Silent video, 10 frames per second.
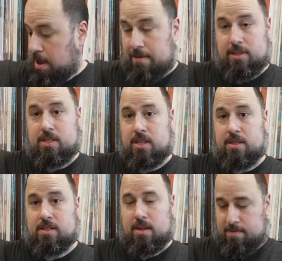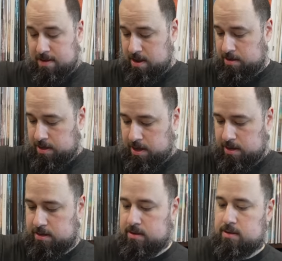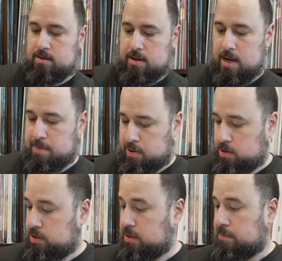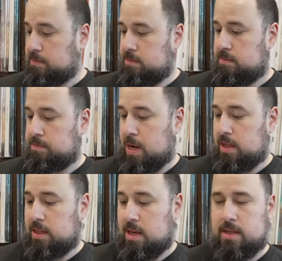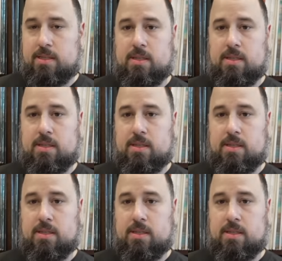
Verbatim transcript: Haven't seen this on vinyl yet, in person. Polyline